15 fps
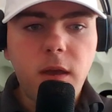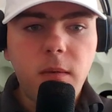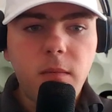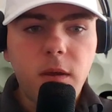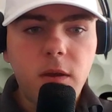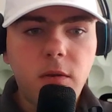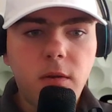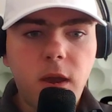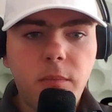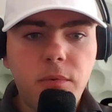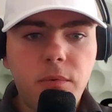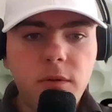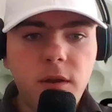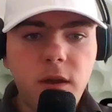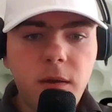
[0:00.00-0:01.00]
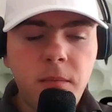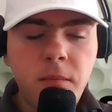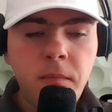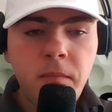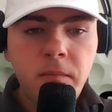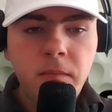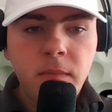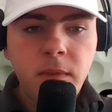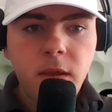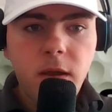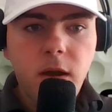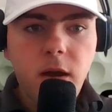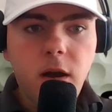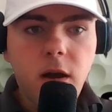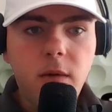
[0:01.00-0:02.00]
that April time,
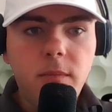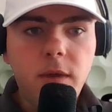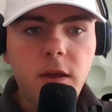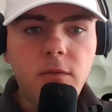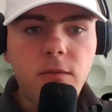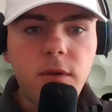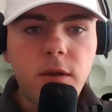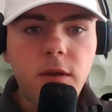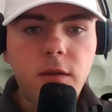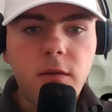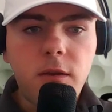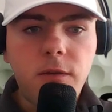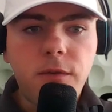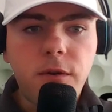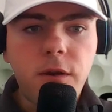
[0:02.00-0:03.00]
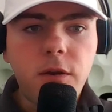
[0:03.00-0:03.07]
that it's really going to differ.